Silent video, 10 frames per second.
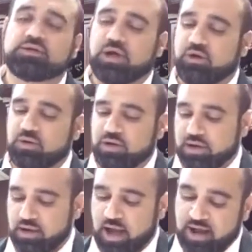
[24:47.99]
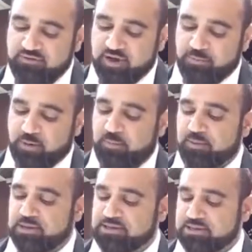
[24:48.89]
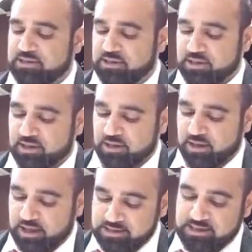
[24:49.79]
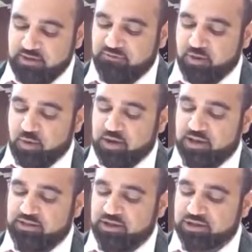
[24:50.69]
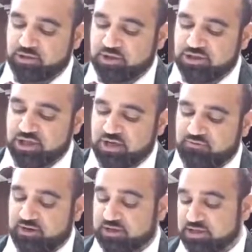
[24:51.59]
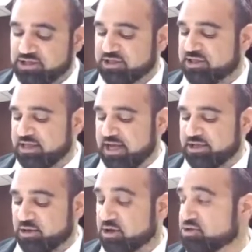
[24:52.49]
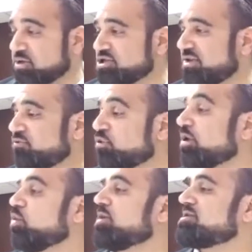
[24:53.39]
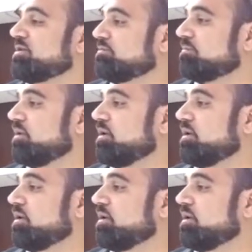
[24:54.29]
So, having a purpose is definitely one of the things you'll achieve. In addition to that, you'll also achieve real wisdom.